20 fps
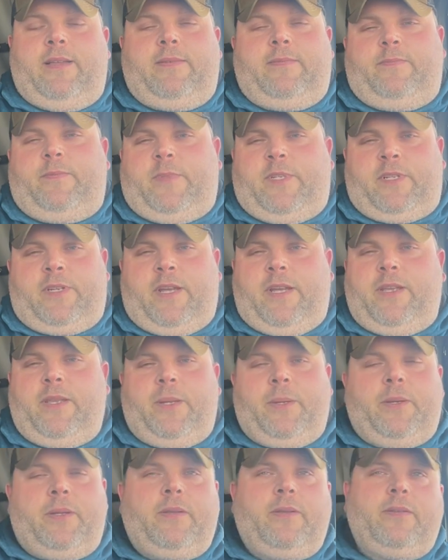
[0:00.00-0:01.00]
Just couldn't
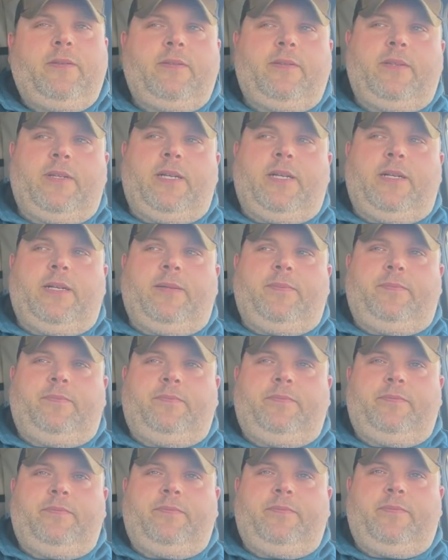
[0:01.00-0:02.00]
do it. And
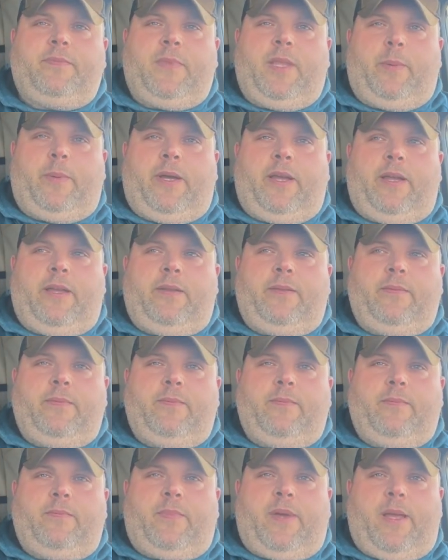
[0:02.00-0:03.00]

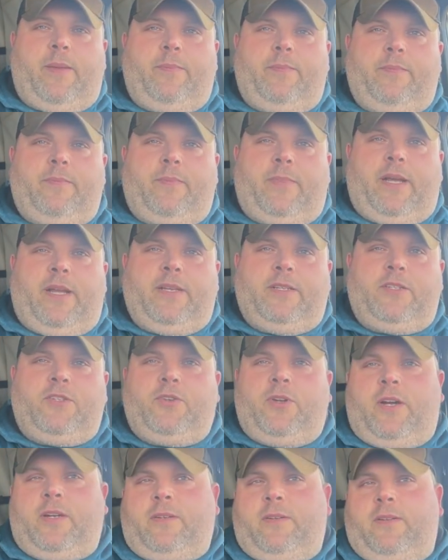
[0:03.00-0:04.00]
my
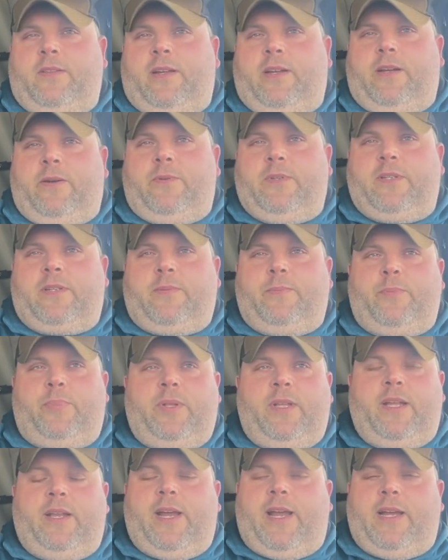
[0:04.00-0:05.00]
instructor there was a
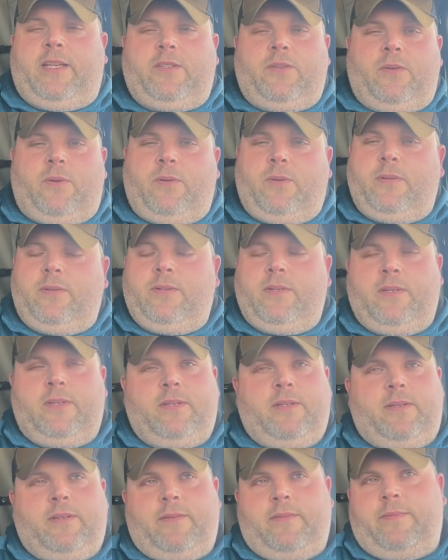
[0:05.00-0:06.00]
complete asshole.
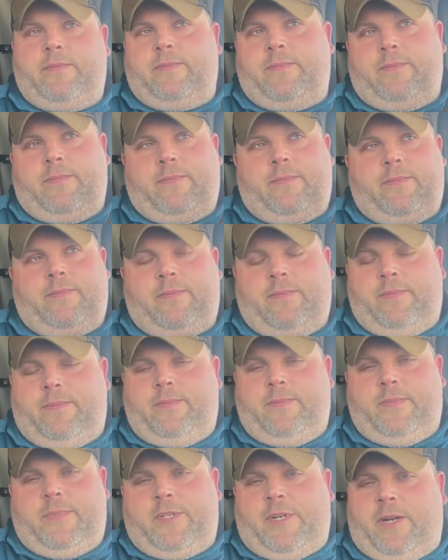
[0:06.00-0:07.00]

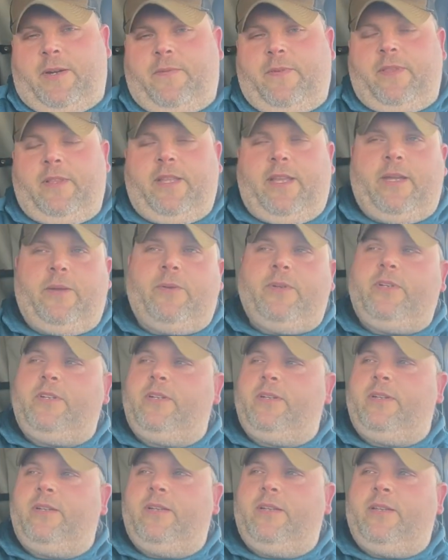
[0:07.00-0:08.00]
Sorry for the language,
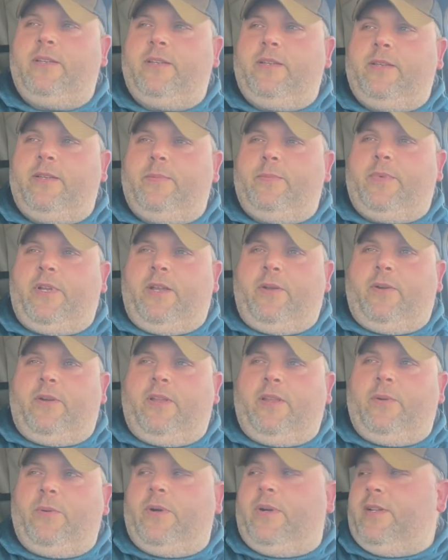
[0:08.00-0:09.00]
but he
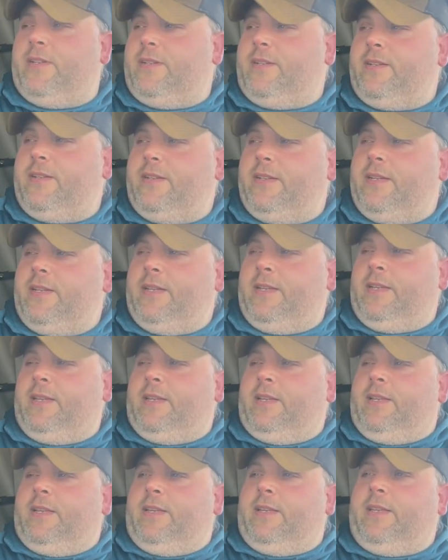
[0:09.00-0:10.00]
really was.
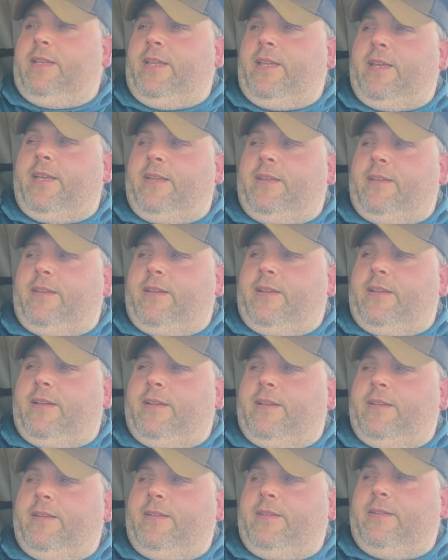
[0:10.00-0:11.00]
And I'm